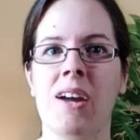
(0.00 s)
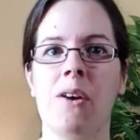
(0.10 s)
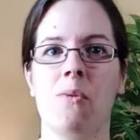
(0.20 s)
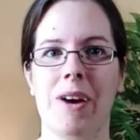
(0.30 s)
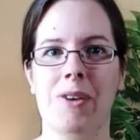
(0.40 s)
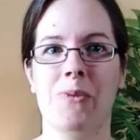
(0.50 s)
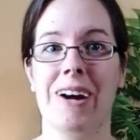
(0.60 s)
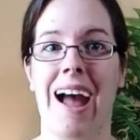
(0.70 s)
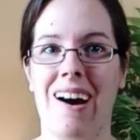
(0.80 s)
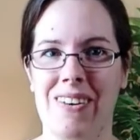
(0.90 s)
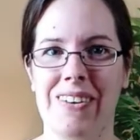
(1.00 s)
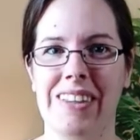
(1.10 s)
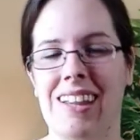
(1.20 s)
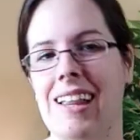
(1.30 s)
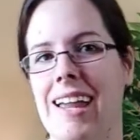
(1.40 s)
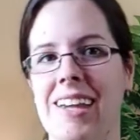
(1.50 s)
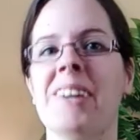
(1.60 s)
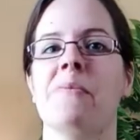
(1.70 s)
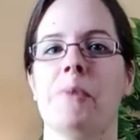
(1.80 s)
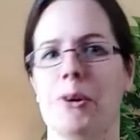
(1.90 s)
when we're out on the lake
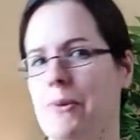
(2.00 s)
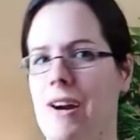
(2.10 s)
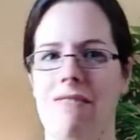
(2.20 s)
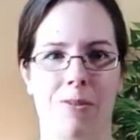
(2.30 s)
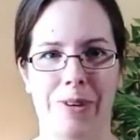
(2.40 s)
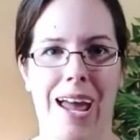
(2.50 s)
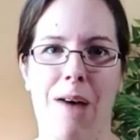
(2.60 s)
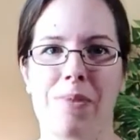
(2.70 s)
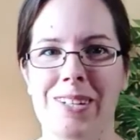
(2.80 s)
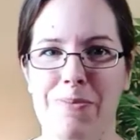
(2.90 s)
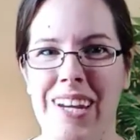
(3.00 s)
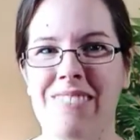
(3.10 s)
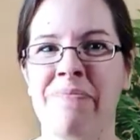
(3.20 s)
or wherever we happen to be.